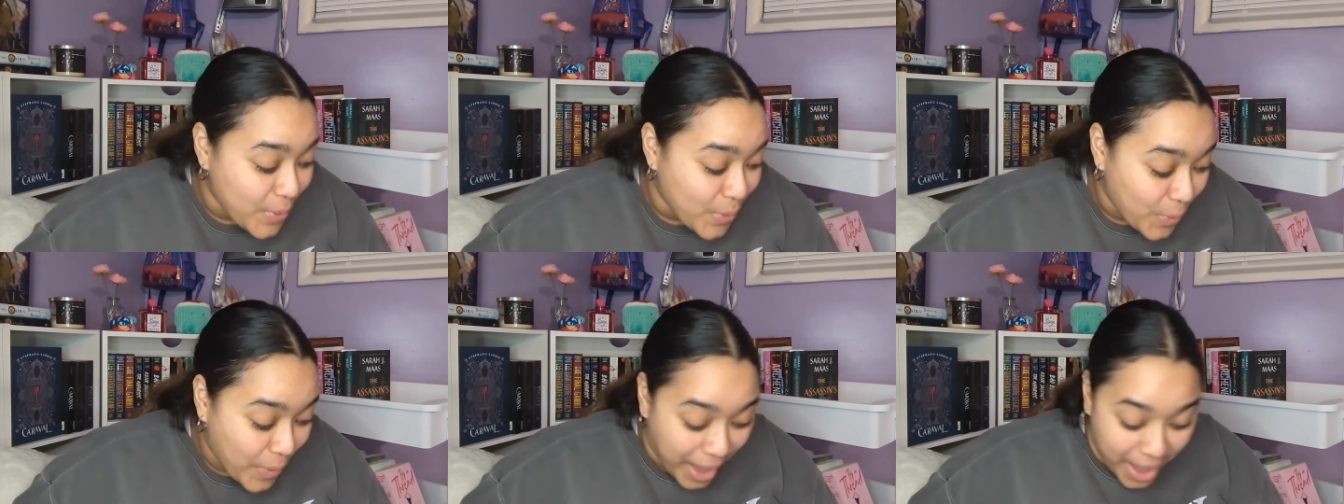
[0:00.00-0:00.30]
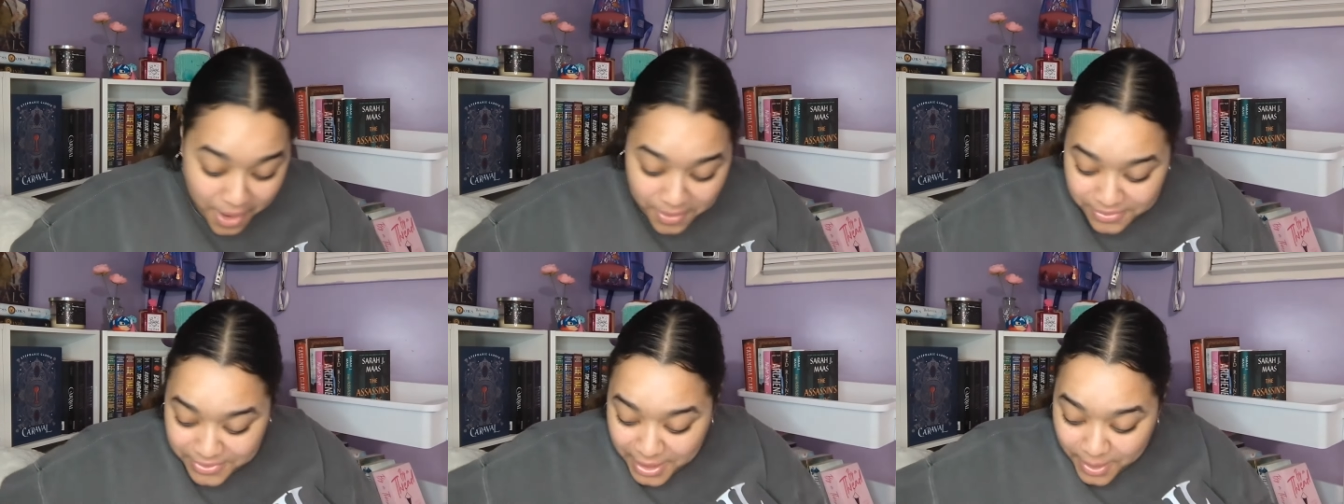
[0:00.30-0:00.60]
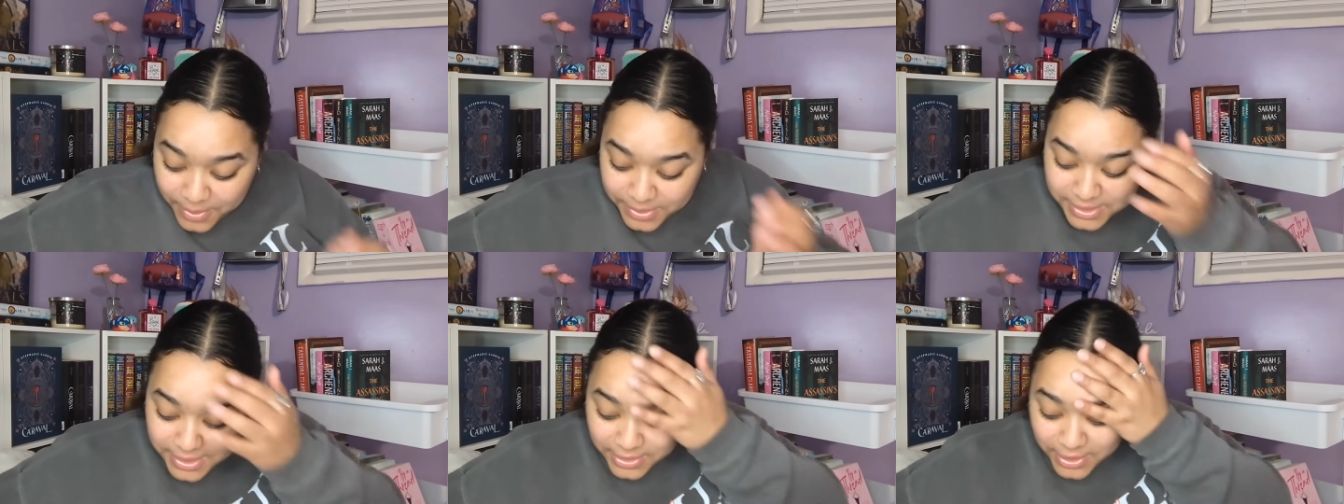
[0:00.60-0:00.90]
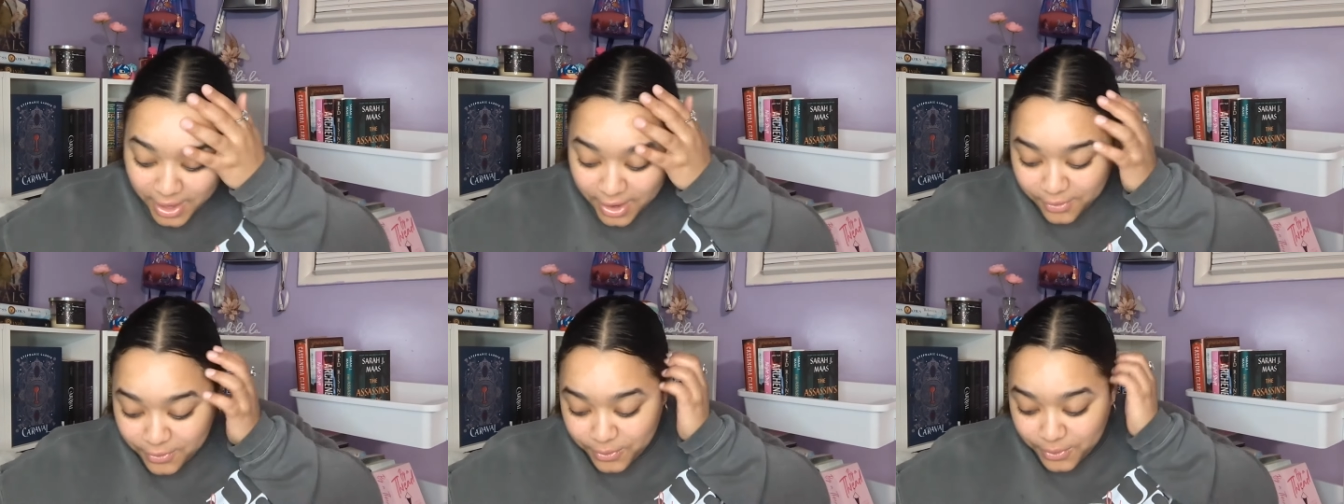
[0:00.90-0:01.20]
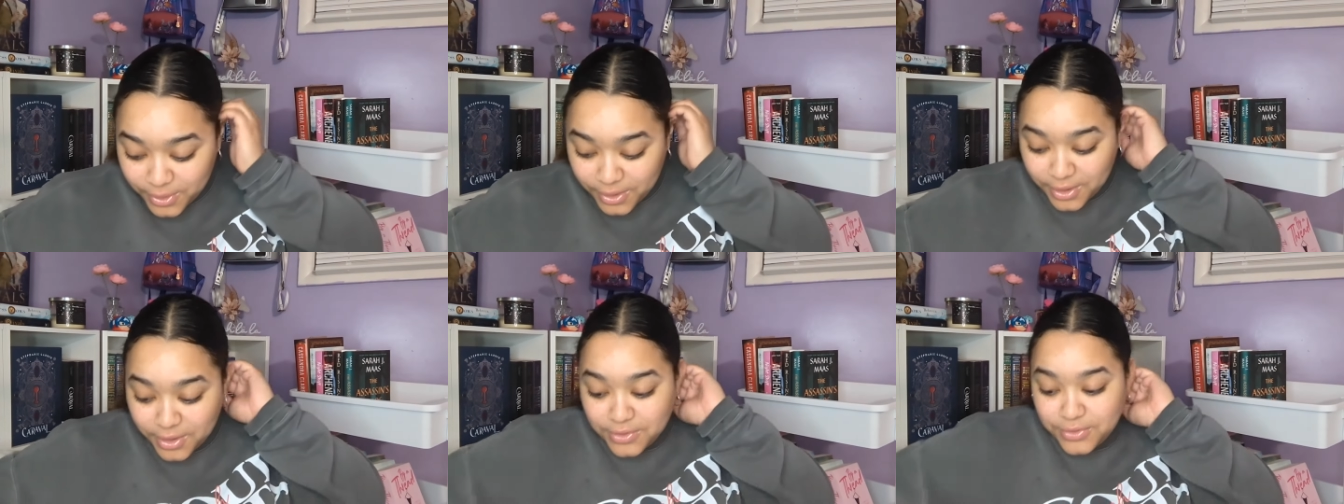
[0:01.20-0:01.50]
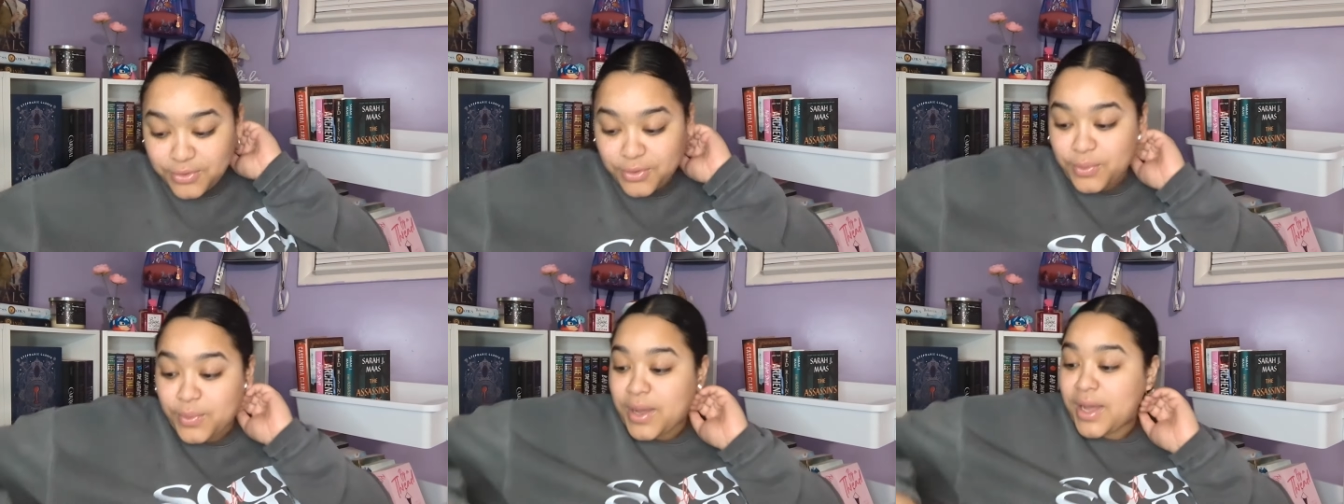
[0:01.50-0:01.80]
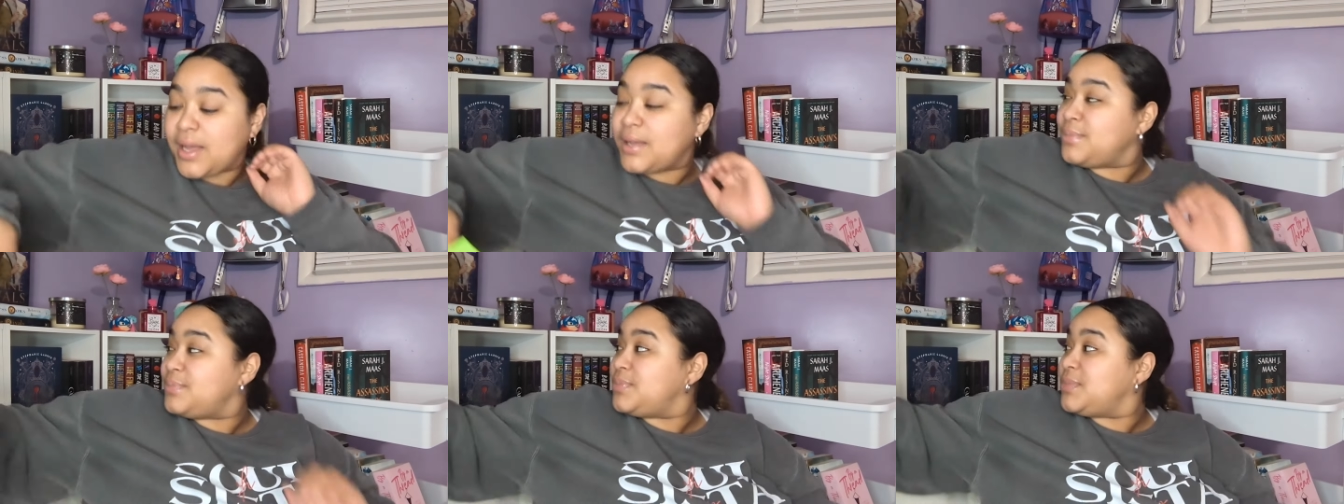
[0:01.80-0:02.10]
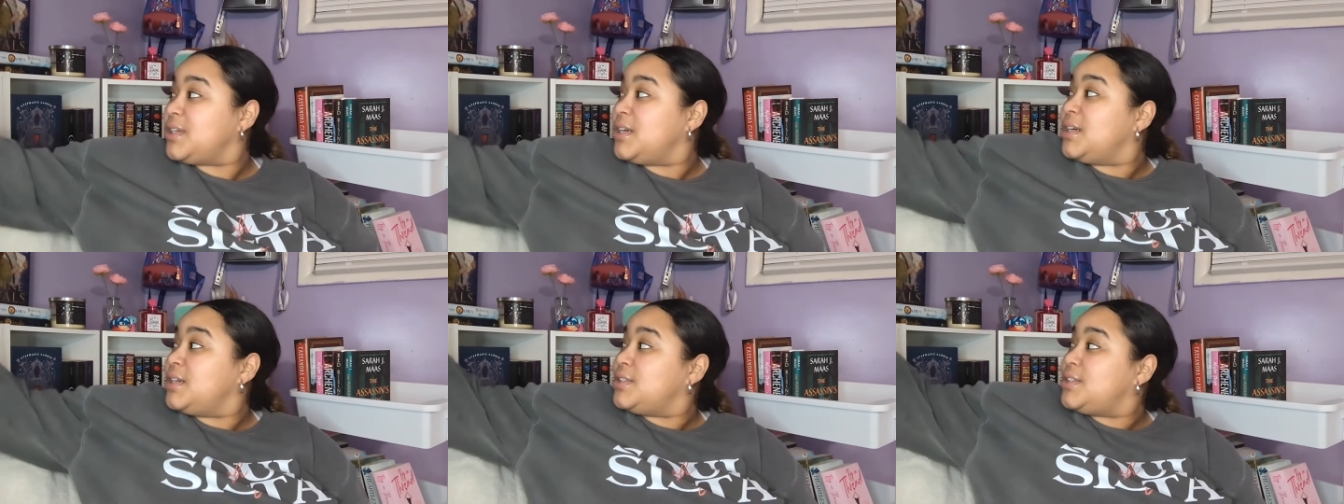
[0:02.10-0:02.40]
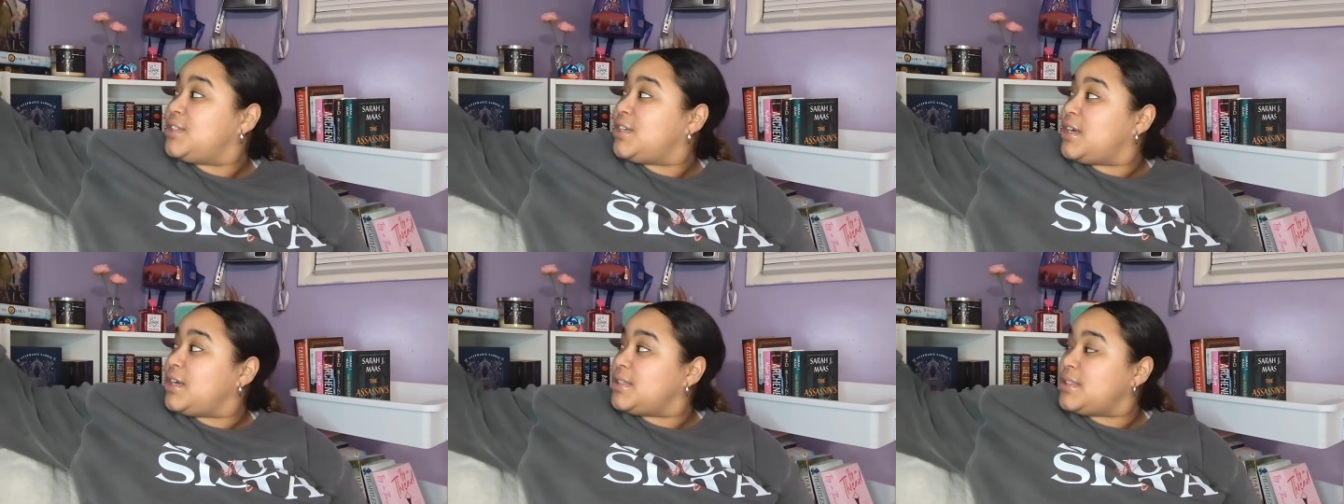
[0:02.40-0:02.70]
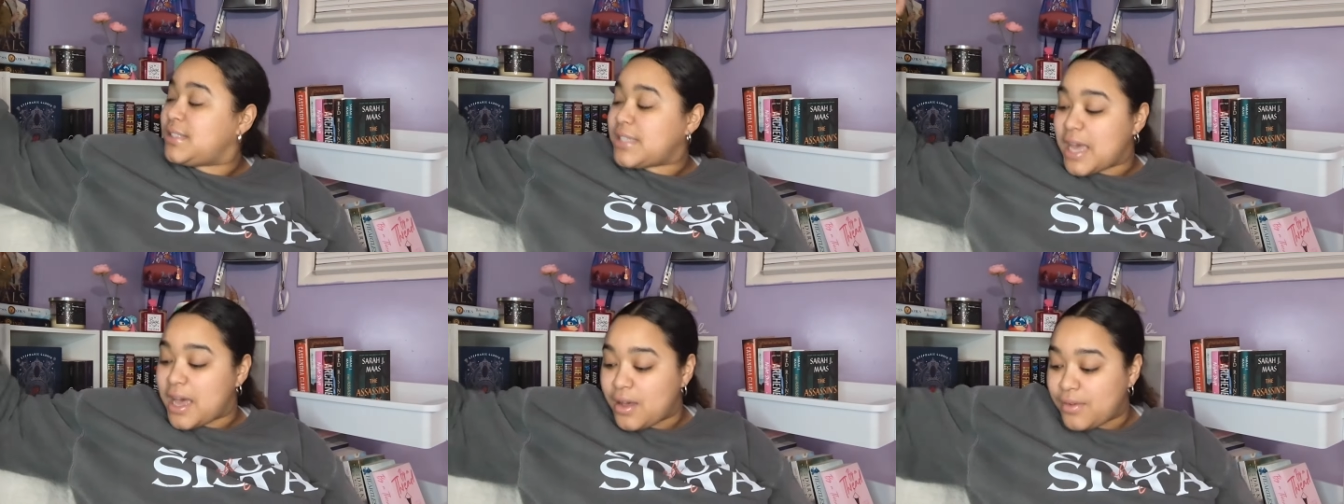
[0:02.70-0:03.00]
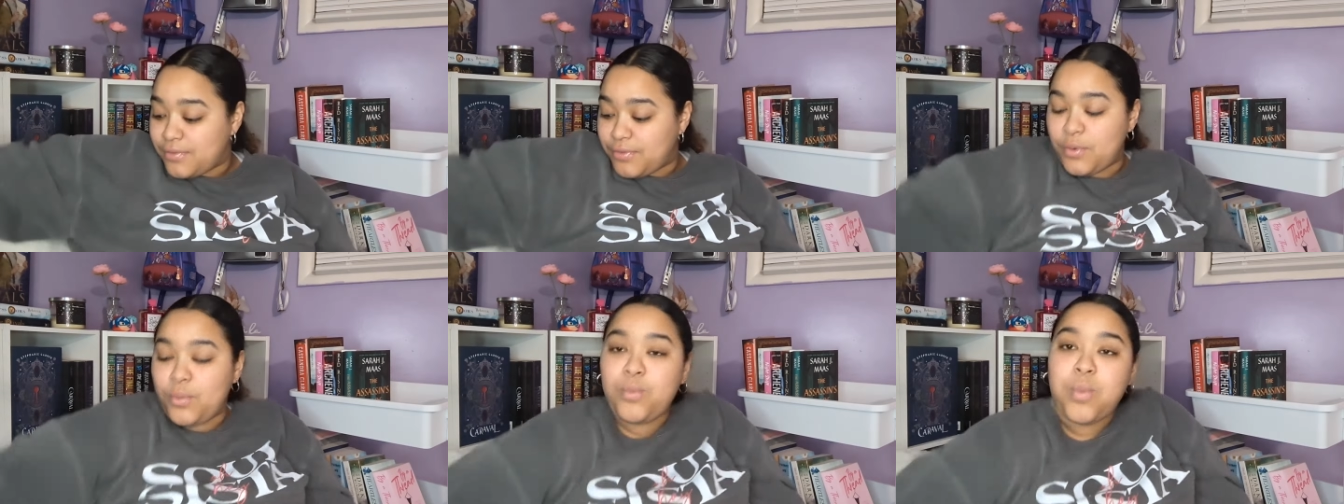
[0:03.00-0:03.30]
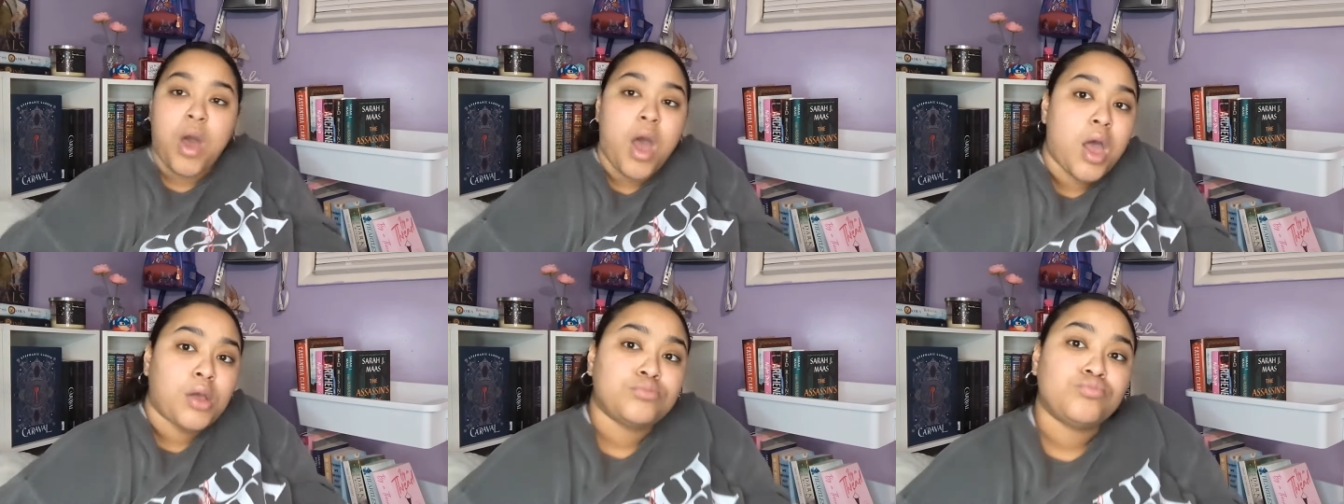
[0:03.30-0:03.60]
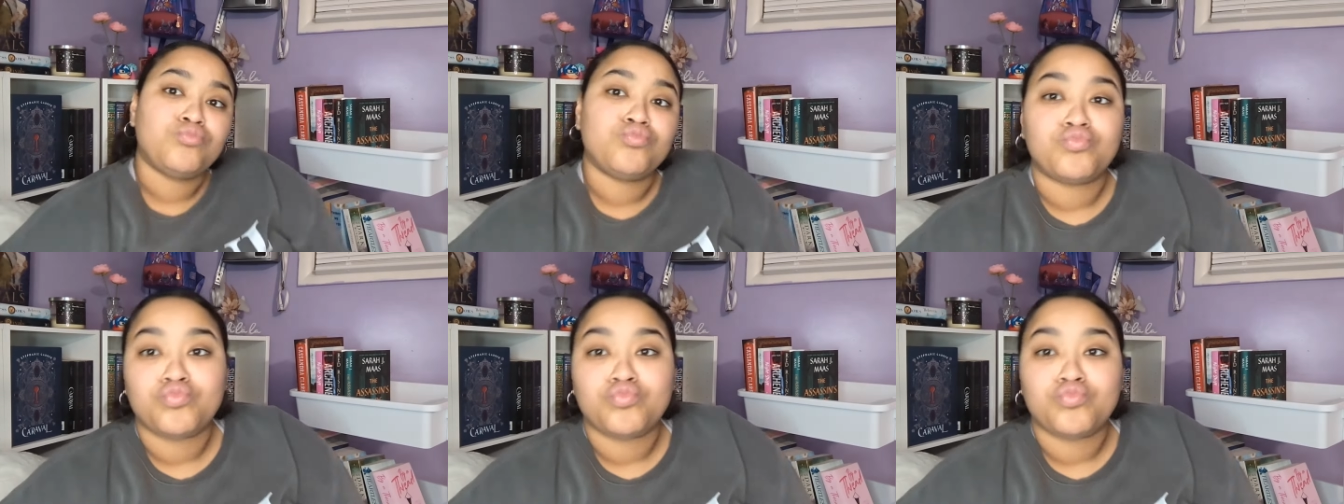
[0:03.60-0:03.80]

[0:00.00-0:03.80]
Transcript: Wow, that was a lot of work for what? Turn down for what?